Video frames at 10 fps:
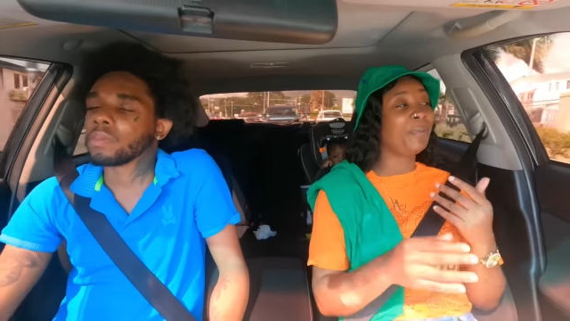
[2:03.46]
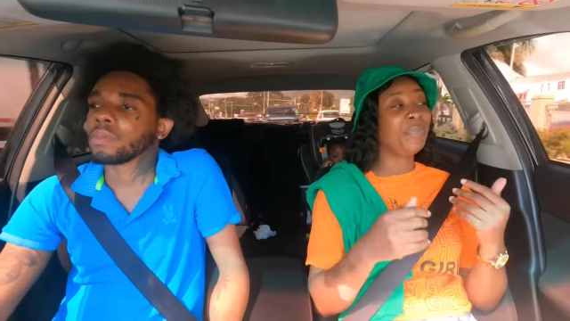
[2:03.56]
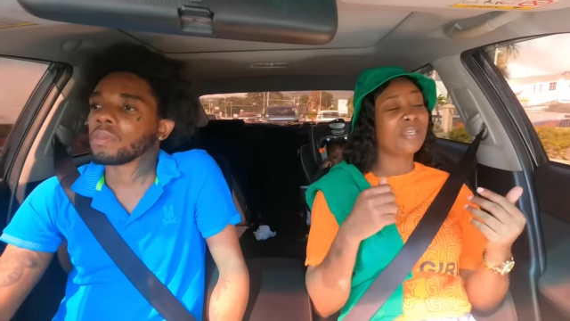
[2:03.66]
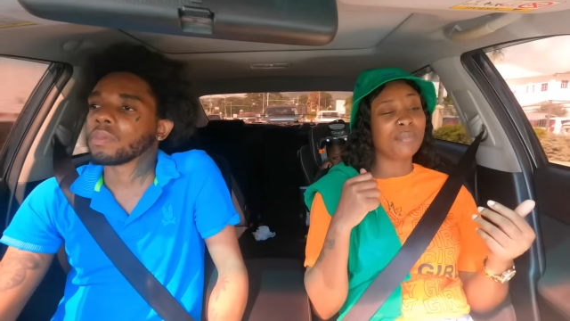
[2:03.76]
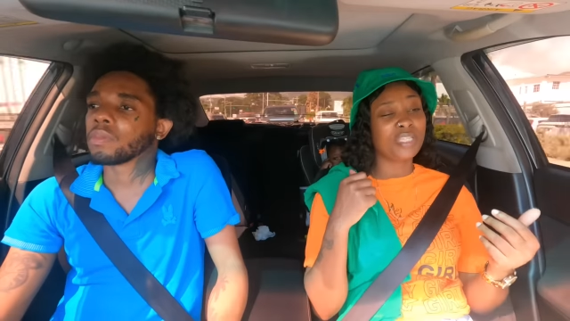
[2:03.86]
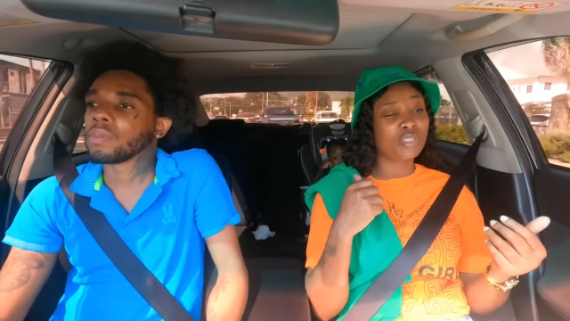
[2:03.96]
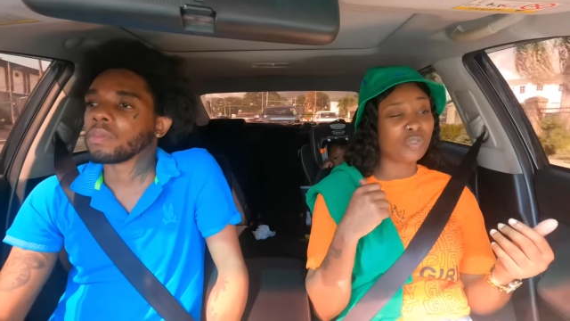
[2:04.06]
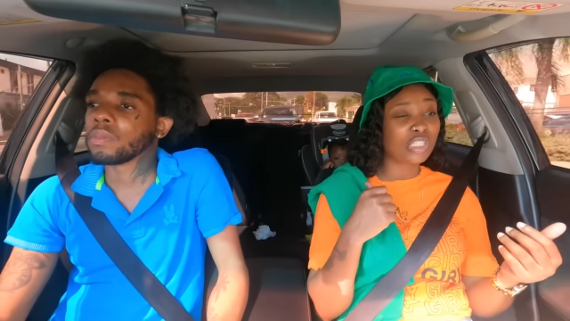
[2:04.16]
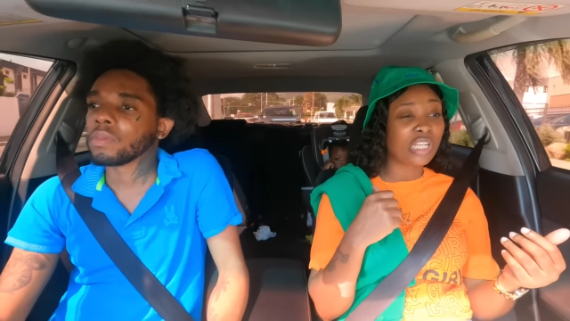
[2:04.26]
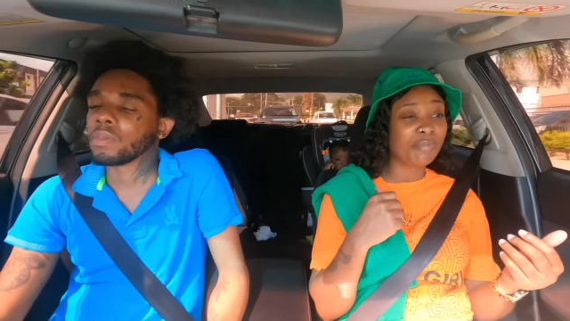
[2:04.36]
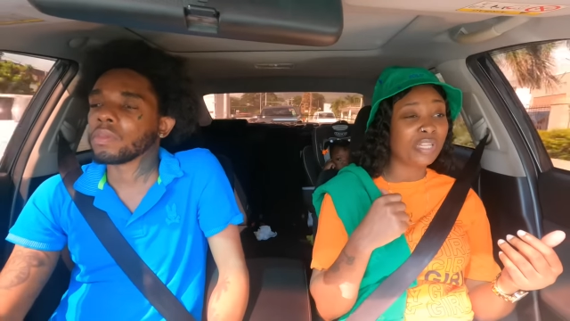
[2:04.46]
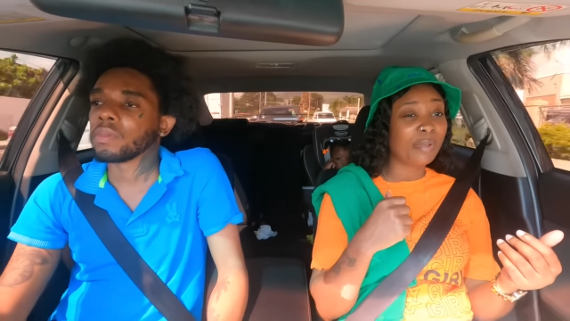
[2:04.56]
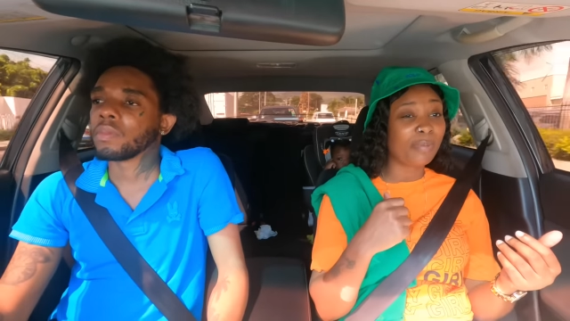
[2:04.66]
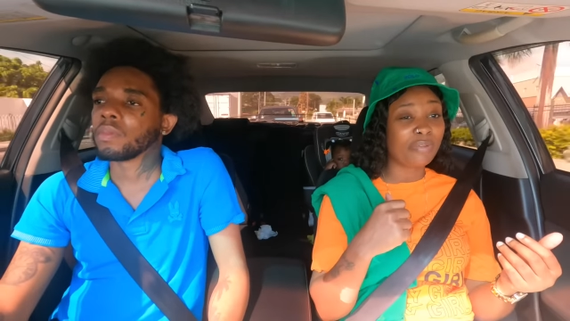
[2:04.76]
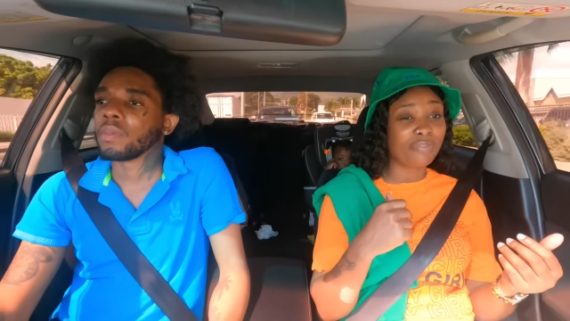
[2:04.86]
Speaker 1: big big social media
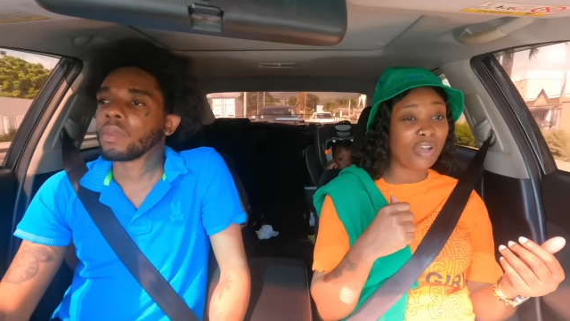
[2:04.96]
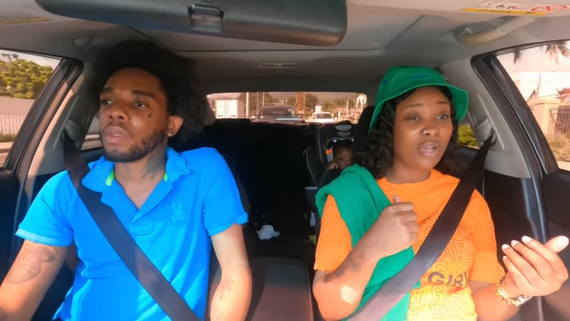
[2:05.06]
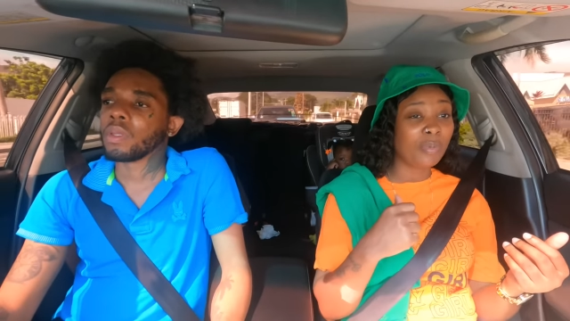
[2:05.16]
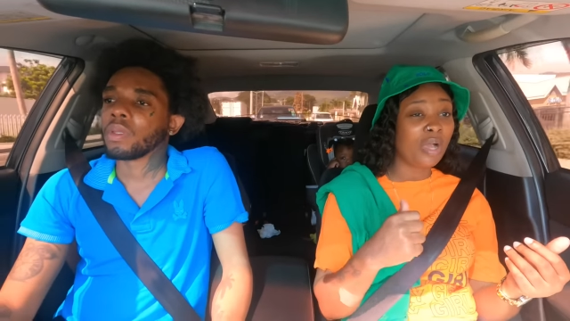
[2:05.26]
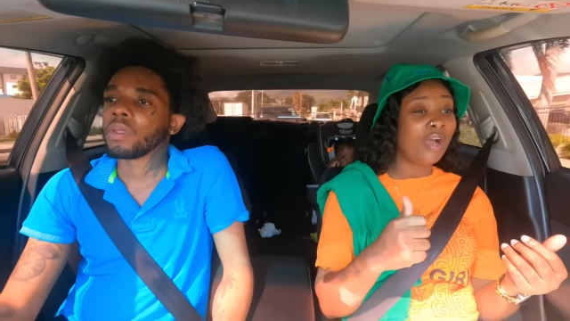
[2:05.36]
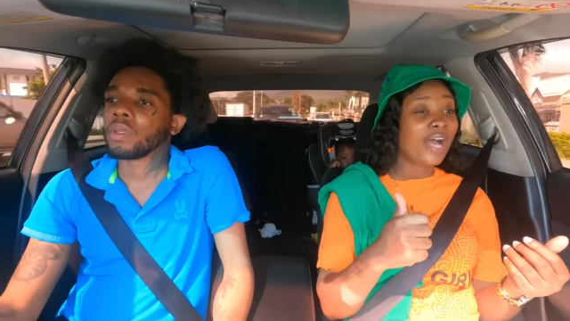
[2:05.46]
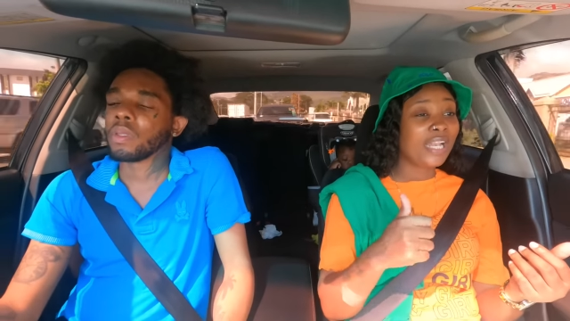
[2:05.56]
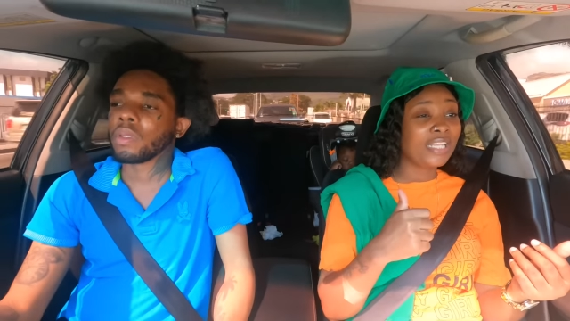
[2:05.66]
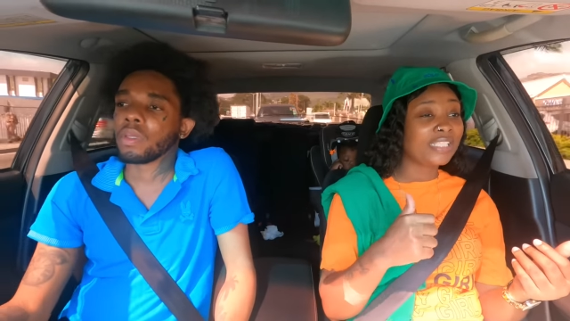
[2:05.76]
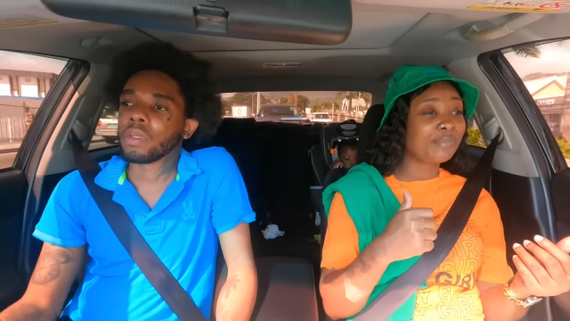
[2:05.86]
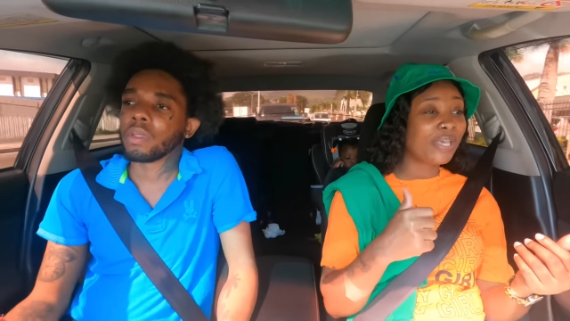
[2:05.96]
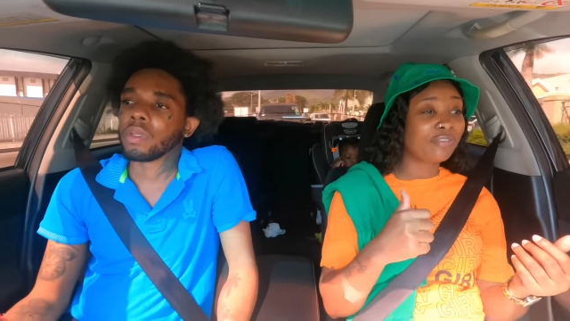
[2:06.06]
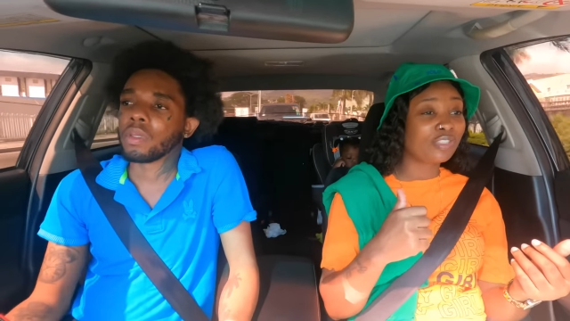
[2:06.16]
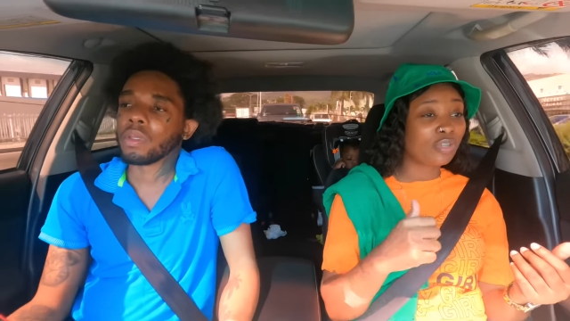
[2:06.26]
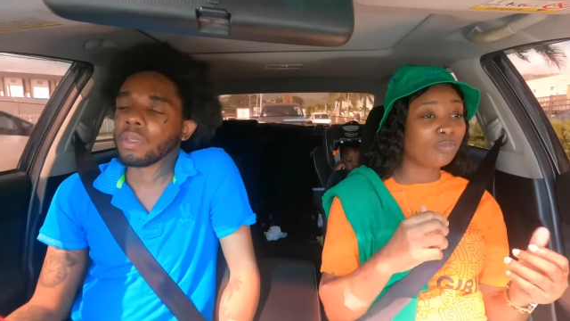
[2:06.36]
platform unless me have
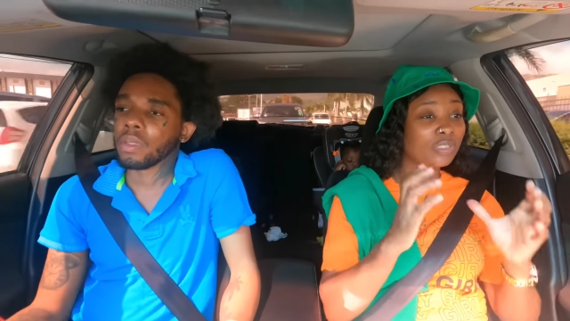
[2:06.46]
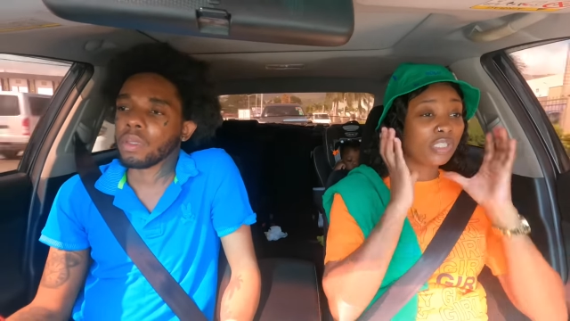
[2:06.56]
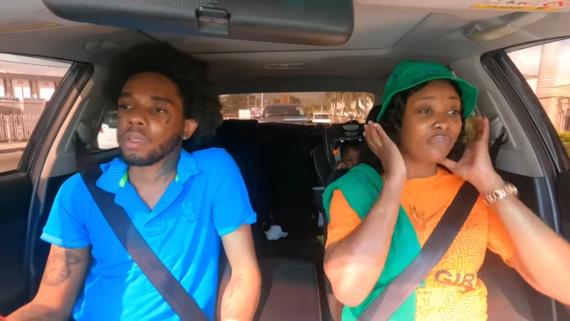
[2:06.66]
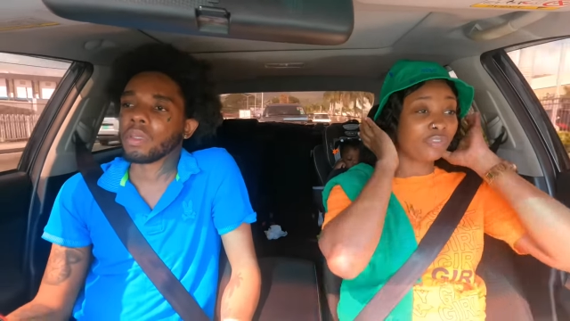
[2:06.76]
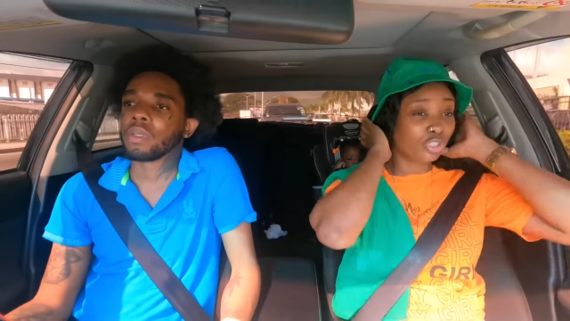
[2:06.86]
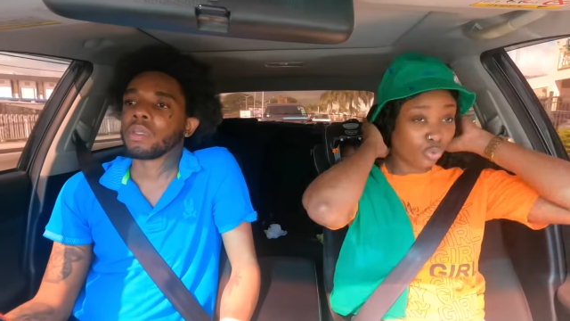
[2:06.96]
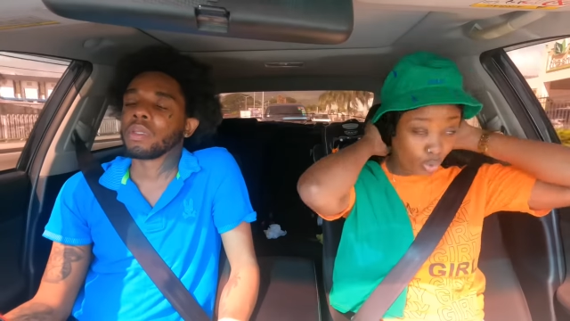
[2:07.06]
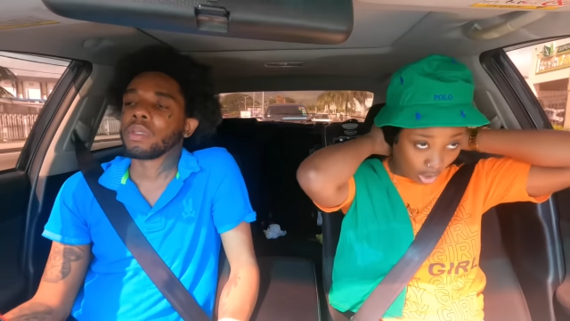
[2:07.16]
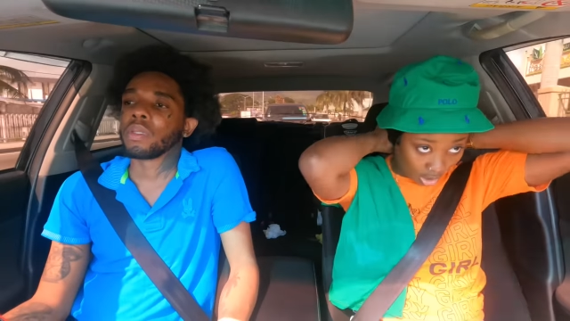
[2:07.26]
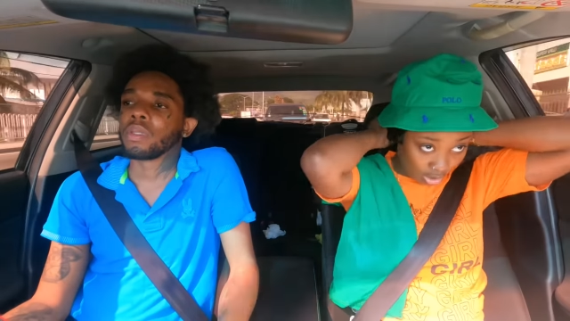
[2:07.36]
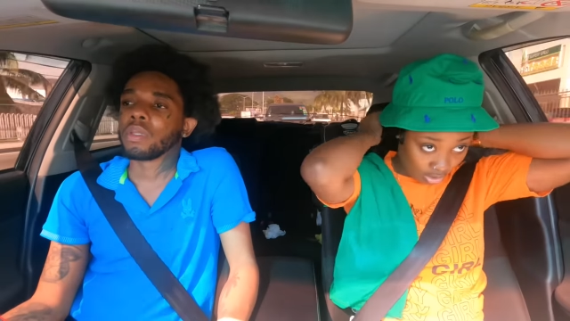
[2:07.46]
something for sure.